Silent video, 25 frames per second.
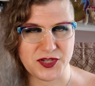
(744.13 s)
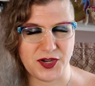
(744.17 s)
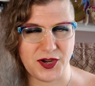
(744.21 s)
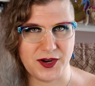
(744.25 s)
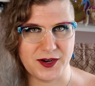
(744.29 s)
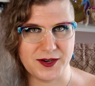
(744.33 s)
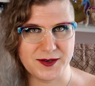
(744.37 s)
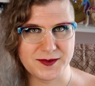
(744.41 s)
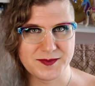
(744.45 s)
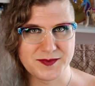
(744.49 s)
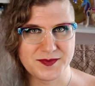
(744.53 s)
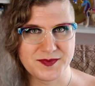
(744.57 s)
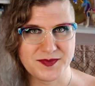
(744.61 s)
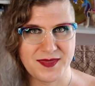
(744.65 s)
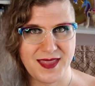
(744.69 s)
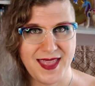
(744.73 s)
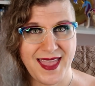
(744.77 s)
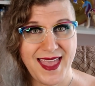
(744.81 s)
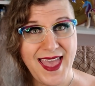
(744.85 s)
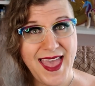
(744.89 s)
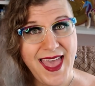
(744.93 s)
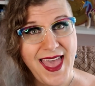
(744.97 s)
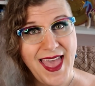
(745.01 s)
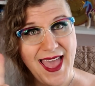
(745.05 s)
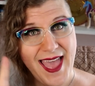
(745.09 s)
are,
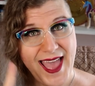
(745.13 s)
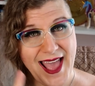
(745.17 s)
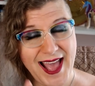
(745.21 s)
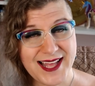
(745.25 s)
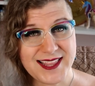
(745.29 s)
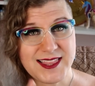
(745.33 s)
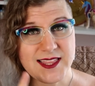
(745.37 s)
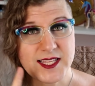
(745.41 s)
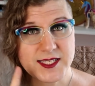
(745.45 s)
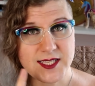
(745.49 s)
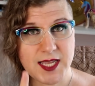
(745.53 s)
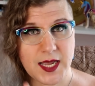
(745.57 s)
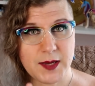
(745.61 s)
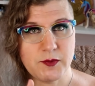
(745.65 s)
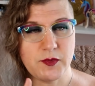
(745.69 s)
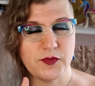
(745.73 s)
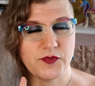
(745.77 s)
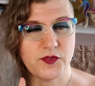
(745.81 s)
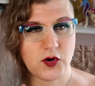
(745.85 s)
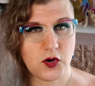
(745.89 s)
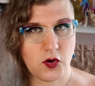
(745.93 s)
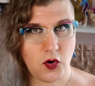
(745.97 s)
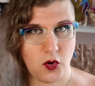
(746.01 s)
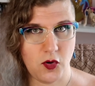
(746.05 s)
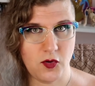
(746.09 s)
at the time of
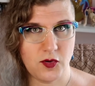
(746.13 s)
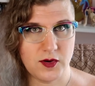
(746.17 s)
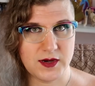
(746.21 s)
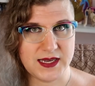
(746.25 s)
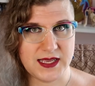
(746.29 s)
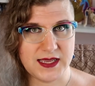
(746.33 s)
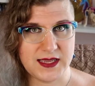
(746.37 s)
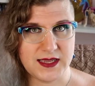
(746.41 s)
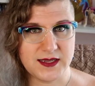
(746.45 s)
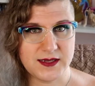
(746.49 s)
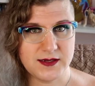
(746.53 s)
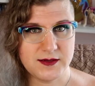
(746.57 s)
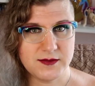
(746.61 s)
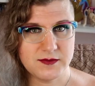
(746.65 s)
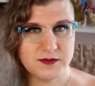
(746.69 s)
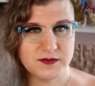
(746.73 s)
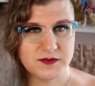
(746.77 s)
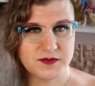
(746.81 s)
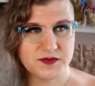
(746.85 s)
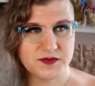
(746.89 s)
recording,